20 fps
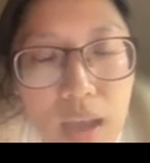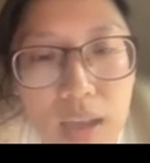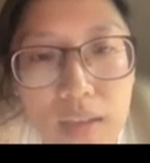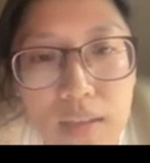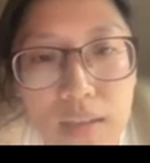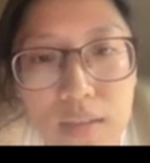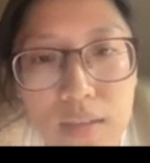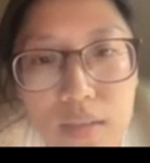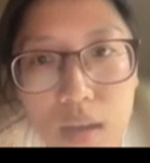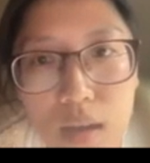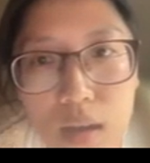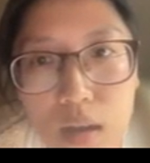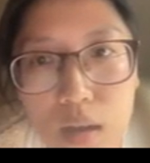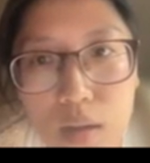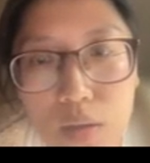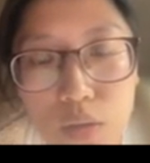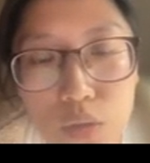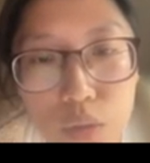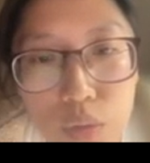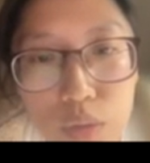and
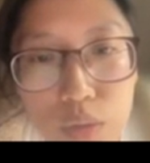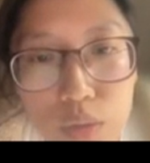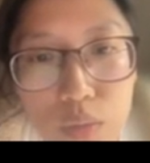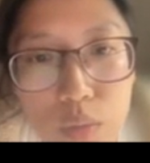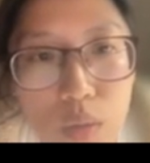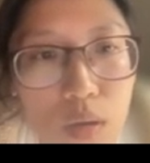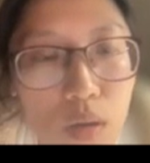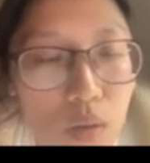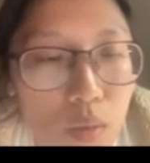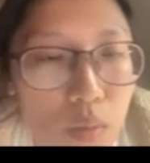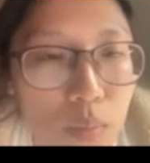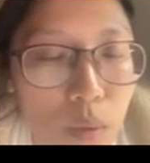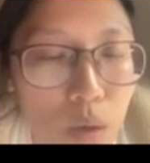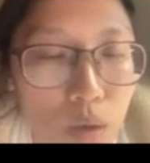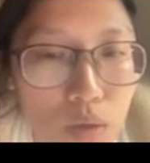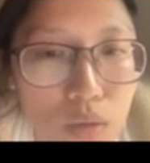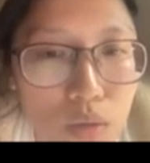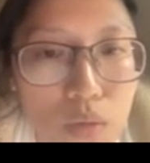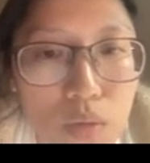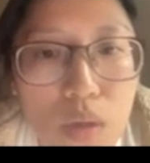train your own
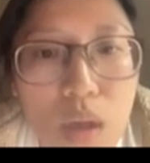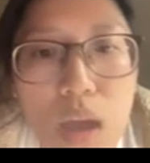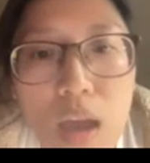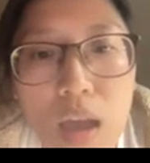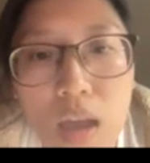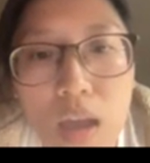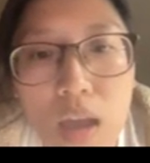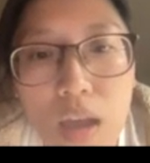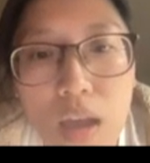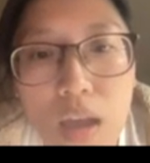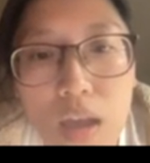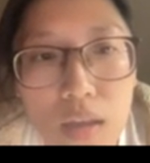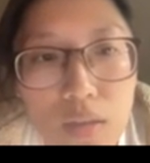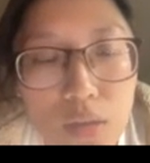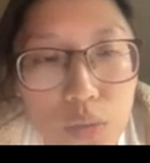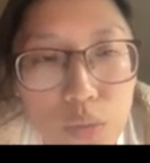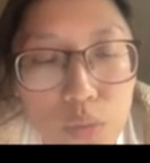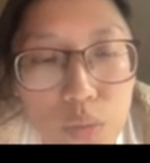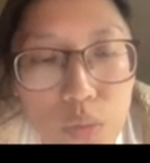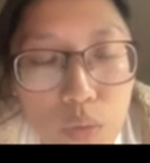model,
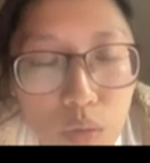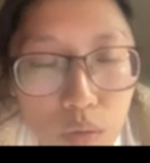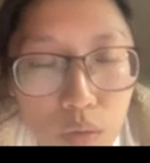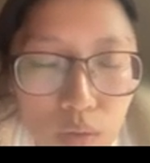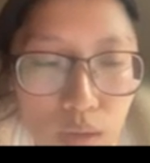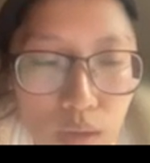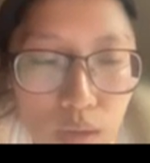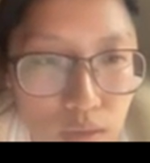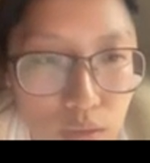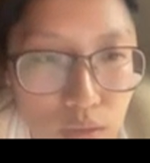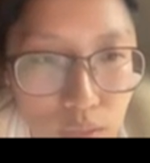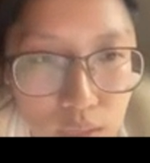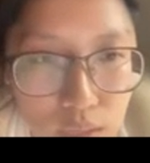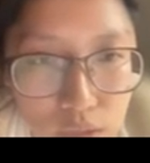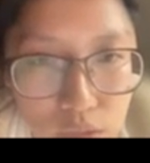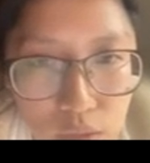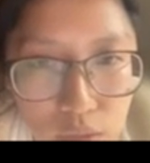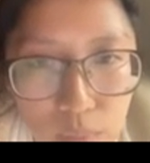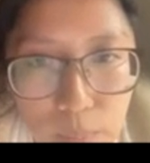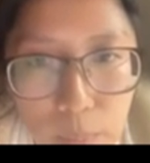do your own
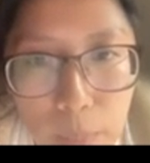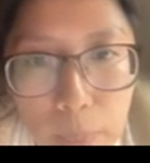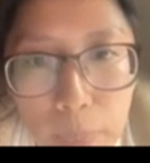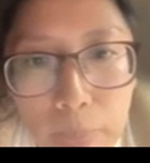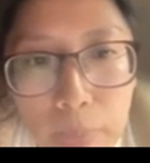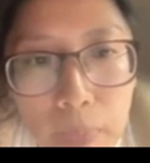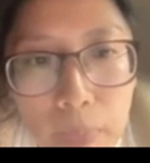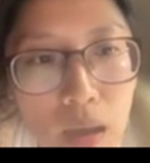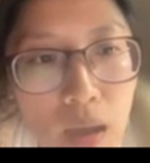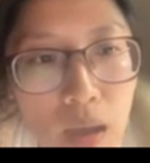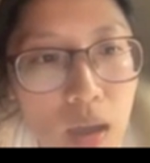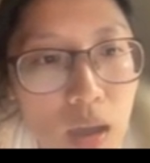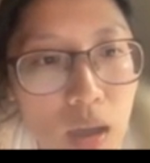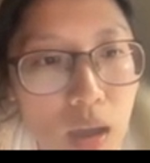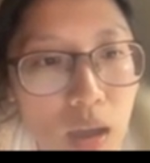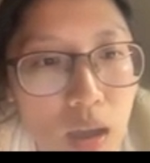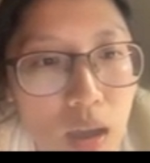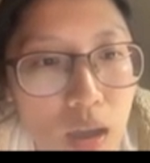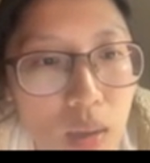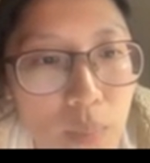annotation.
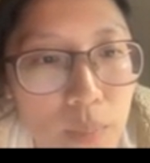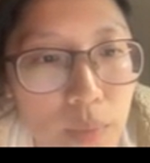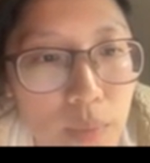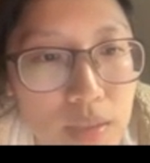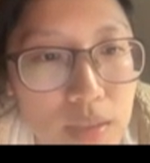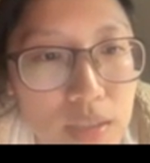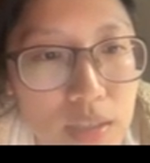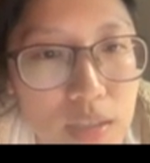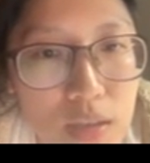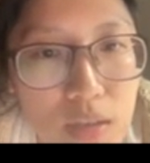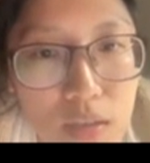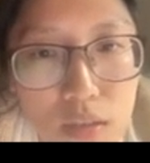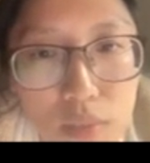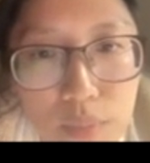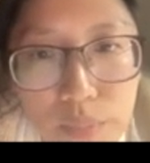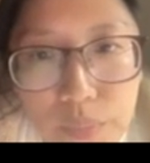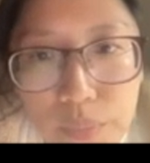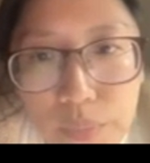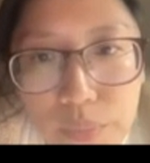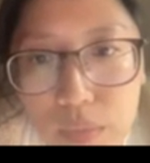As
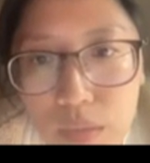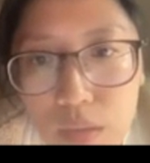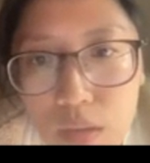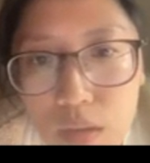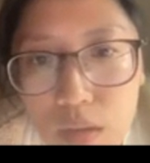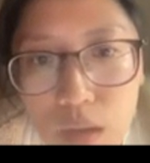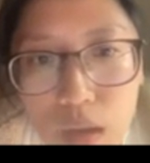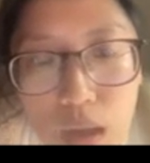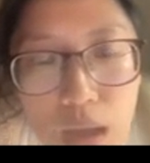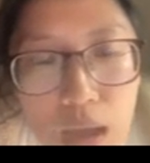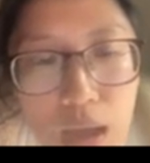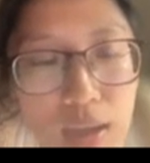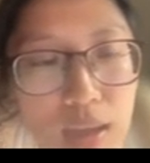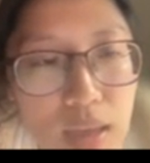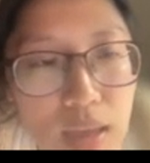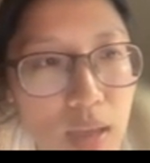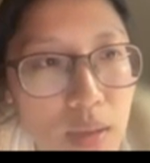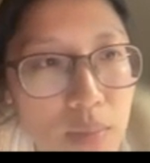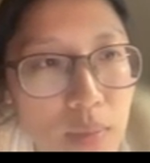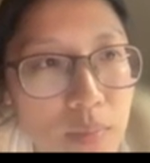here,
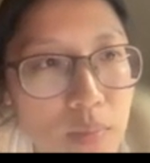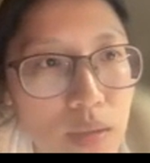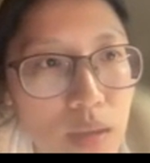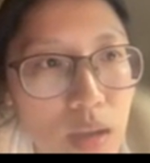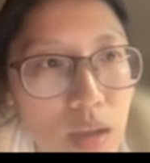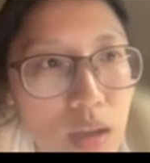I am